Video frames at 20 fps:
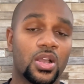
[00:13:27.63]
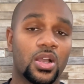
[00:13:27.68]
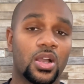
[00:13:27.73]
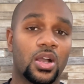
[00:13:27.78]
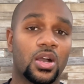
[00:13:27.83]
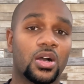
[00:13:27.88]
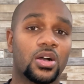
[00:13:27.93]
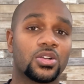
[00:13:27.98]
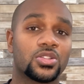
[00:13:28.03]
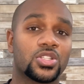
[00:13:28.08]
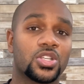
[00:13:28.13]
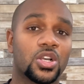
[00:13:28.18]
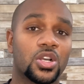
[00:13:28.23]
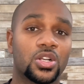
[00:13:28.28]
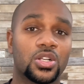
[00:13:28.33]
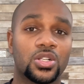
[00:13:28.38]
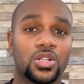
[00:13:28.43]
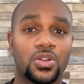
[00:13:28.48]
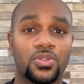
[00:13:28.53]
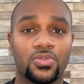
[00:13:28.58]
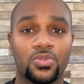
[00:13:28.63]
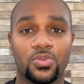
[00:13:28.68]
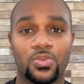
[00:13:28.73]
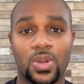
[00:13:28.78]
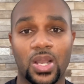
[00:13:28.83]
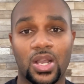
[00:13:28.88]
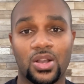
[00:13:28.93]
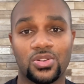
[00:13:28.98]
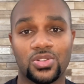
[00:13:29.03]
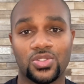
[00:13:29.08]
alternative
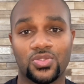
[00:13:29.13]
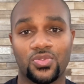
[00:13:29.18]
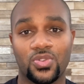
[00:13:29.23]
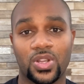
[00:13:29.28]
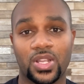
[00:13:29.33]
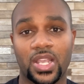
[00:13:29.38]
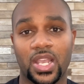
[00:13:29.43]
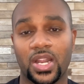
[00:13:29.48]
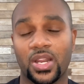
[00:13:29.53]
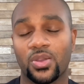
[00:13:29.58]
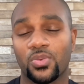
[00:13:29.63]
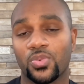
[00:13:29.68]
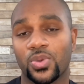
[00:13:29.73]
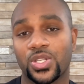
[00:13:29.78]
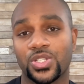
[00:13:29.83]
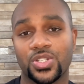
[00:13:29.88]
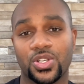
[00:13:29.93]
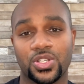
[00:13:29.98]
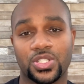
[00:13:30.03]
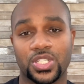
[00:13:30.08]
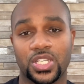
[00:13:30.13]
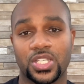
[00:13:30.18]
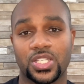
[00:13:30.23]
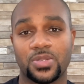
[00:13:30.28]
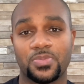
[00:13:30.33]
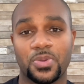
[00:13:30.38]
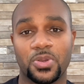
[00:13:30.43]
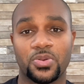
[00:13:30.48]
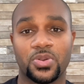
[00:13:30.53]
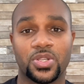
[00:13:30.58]
routes for gaining research
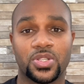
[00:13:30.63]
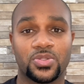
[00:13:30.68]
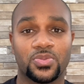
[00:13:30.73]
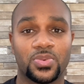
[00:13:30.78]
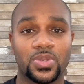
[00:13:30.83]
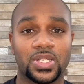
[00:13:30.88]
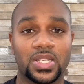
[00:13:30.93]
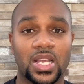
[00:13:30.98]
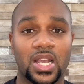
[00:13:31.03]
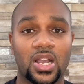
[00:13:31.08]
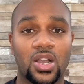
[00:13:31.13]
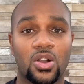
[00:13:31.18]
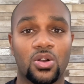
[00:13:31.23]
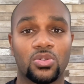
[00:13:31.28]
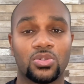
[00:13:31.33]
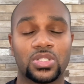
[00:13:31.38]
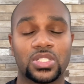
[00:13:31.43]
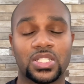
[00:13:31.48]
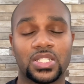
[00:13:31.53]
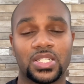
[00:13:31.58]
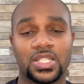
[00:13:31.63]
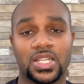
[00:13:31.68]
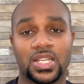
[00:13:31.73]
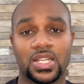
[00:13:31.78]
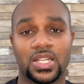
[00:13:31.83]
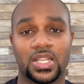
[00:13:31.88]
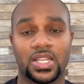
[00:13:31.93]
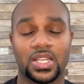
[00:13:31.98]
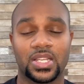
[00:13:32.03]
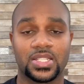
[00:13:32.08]
experience without
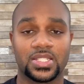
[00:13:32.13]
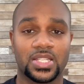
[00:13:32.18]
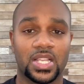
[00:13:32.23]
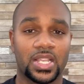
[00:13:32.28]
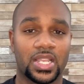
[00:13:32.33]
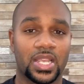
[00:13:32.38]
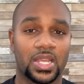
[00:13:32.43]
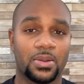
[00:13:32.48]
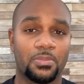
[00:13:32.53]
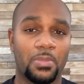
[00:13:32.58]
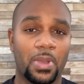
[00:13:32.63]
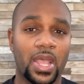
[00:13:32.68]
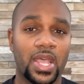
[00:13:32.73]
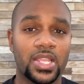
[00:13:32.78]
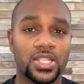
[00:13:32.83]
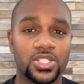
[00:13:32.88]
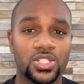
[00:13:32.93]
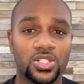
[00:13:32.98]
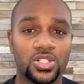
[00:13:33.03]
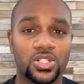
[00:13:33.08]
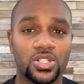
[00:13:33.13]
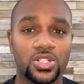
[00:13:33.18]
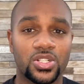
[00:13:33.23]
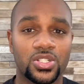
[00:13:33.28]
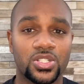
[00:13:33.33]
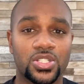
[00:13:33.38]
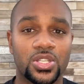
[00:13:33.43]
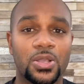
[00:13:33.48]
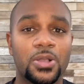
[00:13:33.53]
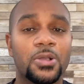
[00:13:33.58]
getting a second
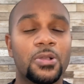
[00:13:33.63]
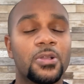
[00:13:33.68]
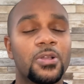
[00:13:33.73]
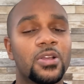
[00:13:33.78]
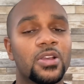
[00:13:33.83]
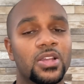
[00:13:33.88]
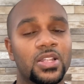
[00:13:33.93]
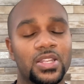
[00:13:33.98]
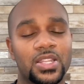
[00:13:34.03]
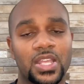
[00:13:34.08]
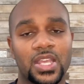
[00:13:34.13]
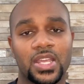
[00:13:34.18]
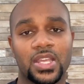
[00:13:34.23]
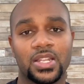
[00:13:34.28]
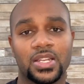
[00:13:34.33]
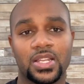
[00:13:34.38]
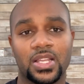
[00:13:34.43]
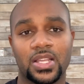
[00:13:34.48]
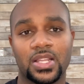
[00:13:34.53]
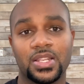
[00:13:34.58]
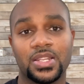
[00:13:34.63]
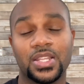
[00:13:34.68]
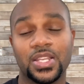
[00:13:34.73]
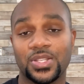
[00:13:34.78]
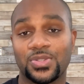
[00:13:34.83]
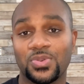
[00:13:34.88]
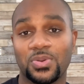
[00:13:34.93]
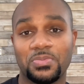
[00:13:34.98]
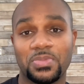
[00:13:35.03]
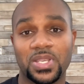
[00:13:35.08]
master's, then
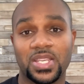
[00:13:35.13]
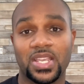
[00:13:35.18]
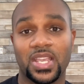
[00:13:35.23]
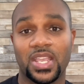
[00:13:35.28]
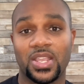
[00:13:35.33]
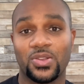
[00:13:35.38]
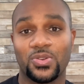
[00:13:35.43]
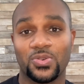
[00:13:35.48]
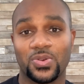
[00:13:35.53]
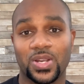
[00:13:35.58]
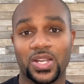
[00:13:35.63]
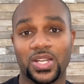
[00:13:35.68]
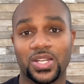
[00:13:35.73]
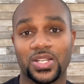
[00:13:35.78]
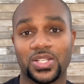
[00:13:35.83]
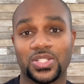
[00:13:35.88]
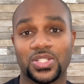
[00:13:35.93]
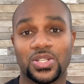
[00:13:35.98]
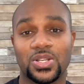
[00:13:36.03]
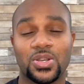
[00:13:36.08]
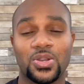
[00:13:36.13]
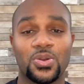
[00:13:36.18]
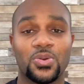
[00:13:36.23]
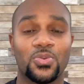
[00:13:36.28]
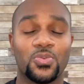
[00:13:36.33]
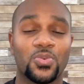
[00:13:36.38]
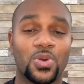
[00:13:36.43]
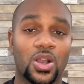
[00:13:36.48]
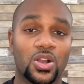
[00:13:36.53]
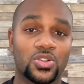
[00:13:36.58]
this would be a great
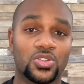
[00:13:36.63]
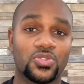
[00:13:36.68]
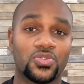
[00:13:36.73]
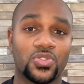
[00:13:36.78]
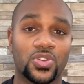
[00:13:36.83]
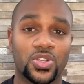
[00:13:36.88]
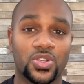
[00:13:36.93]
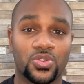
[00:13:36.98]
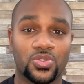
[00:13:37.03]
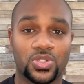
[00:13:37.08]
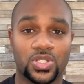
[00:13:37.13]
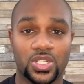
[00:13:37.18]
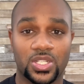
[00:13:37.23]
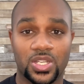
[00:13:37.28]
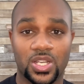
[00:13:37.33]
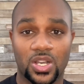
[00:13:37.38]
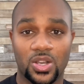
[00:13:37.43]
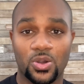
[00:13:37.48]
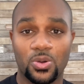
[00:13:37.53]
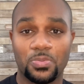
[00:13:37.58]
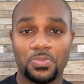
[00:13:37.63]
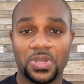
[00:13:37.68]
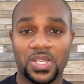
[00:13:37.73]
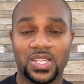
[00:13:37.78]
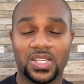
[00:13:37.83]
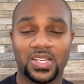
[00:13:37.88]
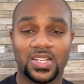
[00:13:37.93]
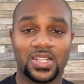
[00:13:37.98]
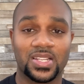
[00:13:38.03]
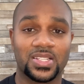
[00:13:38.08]
route for you to go,
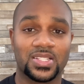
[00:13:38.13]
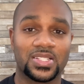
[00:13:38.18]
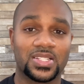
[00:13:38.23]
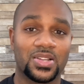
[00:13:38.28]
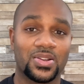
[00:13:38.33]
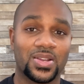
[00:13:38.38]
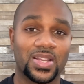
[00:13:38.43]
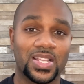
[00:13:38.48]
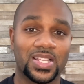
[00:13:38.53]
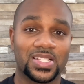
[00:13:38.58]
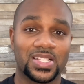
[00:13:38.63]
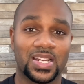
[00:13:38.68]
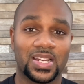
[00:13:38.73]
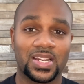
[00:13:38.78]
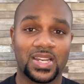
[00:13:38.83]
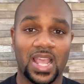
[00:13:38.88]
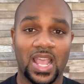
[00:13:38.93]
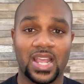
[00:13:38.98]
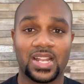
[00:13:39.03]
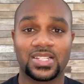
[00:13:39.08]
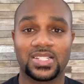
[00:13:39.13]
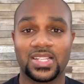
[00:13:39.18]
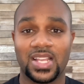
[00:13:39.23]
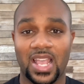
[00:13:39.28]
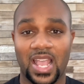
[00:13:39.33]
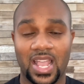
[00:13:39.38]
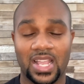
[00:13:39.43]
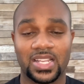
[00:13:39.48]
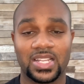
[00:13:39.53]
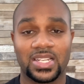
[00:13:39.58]
because there isn't that
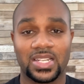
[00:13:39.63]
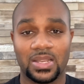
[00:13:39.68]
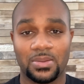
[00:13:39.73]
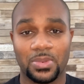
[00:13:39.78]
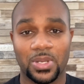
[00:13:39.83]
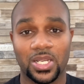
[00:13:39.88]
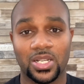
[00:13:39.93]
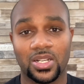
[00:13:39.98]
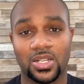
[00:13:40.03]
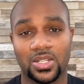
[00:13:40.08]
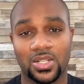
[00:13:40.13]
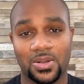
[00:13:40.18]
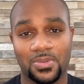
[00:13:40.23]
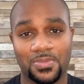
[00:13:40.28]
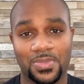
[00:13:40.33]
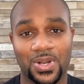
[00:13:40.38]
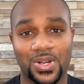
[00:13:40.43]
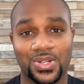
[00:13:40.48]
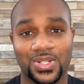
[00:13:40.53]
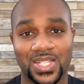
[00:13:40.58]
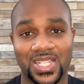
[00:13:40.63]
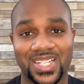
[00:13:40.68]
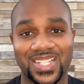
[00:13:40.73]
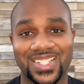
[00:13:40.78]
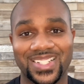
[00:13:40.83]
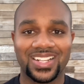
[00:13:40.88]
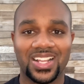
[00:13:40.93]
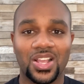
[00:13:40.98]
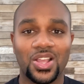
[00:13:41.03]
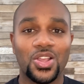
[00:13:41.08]
academic
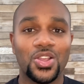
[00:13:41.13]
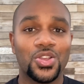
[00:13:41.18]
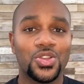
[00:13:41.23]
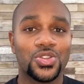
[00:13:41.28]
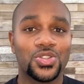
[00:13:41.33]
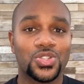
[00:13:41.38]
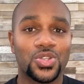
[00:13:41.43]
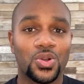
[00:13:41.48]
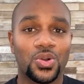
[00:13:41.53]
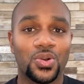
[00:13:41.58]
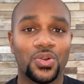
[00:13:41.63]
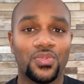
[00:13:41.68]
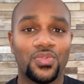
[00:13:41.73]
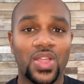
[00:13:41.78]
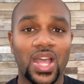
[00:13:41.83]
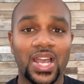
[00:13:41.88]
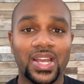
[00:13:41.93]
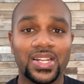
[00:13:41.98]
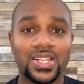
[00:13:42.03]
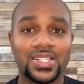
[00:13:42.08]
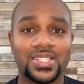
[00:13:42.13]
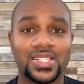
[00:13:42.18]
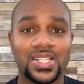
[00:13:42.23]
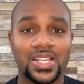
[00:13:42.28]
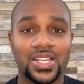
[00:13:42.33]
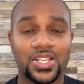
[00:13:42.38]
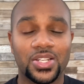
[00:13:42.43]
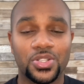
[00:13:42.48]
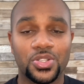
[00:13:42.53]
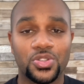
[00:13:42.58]
component. So that is
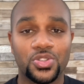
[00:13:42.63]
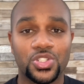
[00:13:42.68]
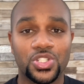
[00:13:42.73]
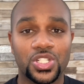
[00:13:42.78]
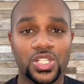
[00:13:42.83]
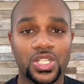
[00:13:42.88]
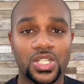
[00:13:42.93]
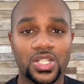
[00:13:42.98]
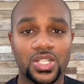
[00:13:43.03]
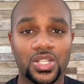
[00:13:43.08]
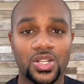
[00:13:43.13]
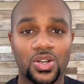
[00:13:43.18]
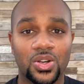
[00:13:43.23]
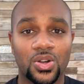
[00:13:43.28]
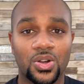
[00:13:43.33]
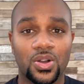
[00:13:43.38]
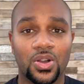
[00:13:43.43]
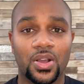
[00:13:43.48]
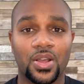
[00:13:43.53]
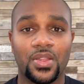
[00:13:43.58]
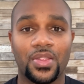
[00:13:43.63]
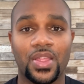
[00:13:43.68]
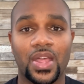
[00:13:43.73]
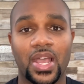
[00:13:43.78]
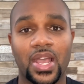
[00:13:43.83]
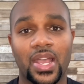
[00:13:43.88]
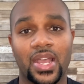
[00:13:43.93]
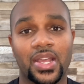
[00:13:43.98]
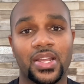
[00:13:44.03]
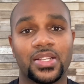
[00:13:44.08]
it. You should know
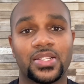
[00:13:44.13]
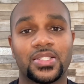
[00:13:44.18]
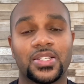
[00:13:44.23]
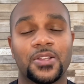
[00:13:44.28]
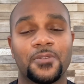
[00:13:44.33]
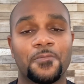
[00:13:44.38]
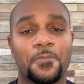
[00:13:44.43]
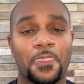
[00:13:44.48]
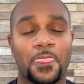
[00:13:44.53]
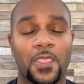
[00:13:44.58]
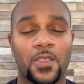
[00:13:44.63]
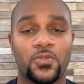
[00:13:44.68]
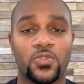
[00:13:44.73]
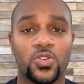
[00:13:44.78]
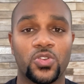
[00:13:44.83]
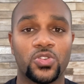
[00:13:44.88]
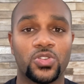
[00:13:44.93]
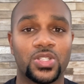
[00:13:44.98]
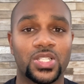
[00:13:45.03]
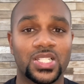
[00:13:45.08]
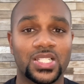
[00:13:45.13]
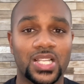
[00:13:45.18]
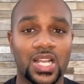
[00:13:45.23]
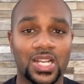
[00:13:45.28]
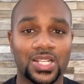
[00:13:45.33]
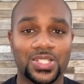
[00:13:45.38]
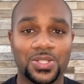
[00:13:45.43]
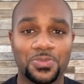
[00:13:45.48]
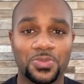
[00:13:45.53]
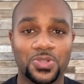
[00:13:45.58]
that if you
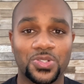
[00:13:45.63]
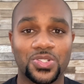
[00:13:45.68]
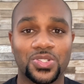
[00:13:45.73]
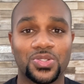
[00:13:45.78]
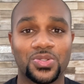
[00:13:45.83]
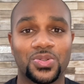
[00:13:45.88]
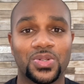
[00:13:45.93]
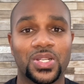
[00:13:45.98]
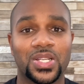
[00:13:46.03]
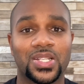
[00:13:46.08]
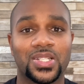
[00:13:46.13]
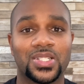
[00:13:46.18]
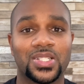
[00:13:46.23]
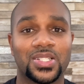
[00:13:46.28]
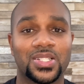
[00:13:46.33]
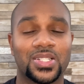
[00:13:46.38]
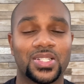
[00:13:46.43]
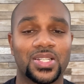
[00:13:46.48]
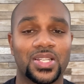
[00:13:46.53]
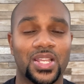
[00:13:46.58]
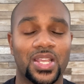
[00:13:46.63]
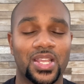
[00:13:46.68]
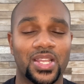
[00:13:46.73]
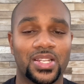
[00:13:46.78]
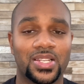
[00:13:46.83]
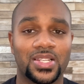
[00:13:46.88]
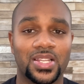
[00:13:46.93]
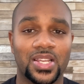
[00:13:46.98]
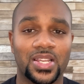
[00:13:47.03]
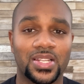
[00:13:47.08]
decide to pursue it,
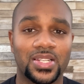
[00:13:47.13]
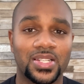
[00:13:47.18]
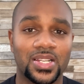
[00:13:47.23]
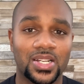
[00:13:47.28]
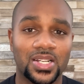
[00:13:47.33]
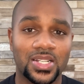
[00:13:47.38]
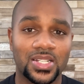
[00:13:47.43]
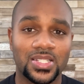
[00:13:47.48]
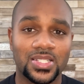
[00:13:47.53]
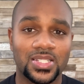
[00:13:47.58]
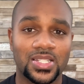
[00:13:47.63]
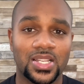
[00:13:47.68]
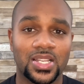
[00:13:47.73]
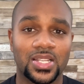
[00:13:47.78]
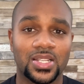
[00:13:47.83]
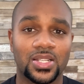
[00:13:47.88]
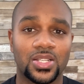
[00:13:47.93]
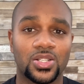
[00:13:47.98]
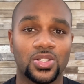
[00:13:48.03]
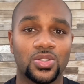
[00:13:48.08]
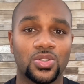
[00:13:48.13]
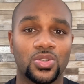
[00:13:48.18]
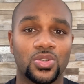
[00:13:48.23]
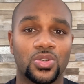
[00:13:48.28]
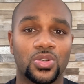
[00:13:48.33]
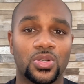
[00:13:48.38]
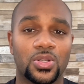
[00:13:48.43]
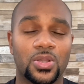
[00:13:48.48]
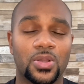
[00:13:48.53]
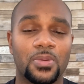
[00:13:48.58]
it does
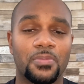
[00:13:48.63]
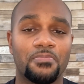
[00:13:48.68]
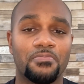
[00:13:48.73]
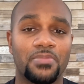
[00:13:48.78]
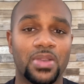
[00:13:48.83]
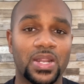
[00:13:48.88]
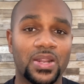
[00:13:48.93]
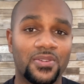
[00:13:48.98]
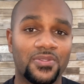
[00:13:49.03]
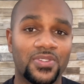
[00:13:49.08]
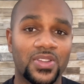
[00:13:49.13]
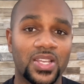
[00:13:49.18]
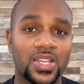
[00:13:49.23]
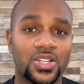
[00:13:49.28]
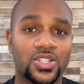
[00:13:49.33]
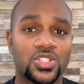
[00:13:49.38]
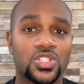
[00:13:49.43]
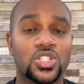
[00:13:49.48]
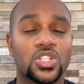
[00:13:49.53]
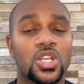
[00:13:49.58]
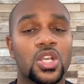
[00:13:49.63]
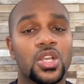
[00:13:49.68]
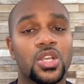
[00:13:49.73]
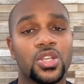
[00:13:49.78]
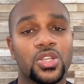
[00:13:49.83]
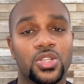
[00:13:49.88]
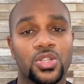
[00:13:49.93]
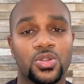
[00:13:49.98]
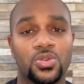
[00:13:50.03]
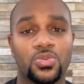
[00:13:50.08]
include benefit.
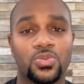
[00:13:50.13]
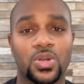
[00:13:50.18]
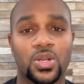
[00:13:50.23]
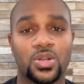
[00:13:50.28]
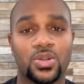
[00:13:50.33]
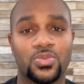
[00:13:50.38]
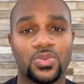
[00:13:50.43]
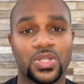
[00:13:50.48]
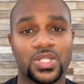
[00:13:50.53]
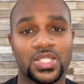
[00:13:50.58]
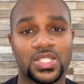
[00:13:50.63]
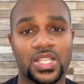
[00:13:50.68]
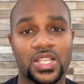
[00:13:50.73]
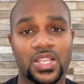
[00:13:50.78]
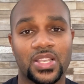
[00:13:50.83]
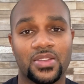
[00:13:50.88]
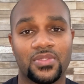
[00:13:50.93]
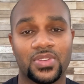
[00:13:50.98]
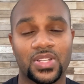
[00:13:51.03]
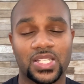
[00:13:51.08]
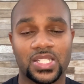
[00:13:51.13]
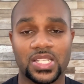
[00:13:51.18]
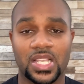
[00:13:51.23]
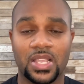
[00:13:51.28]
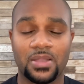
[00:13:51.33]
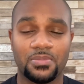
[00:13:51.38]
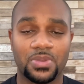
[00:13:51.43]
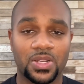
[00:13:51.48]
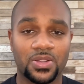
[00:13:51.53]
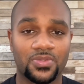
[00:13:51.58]
You would receive the
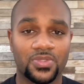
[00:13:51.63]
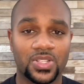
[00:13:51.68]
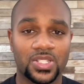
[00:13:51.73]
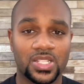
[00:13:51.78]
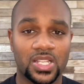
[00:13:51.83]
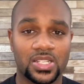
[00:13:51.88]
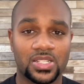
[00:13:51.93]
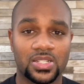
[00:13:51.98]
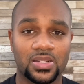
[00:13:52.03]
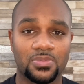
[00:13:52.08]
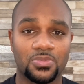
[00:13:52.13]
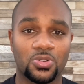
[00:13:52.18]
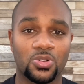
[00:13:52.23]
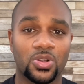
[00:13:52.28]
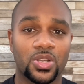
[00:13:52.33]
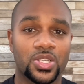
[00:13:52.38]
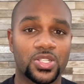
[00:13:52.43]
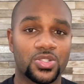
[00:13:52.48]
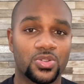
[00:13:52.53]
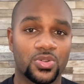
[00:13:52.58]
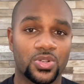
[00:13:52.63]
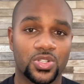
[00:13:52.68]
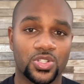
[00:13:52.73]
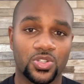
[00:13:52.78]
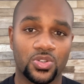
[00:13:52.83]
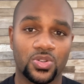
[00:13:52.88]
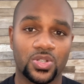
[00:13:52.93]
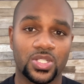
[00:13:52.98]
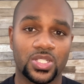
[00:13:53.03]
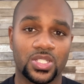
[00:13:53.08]
same benefits as an employee, so
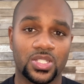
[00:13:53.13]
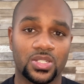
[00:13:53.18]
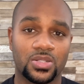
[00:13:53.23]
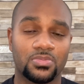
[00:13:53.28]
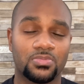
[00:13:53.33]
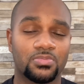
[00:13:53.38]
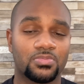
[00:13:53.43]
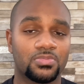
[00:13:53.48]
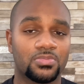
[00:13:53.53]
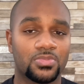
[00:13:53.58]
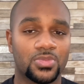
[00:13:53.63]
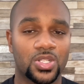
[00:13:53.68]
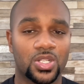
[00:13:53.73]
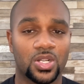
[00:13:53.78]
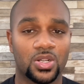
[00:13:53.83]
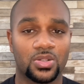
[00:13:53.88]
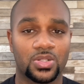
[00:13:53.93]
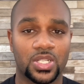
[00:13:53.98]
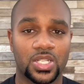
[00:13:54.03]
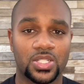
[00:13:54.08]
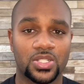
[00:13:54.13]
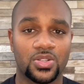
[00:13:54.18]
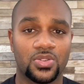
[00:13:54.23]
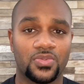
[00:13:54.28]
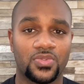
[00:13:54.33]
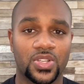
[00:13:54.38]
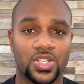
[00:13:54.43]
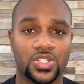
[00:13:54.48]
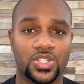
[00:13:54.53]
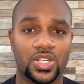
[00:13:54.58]
insurance, dental,
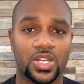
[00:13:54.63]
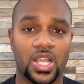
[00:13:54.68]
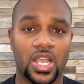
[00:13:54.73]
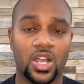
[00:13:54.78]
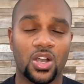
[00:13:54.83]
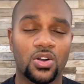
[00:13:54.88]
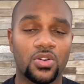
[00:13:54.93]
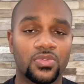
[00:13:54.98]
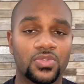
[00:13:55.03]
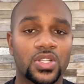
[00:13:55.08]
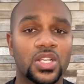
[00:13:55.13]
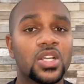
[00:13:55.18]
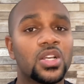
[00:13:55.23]
vision, health.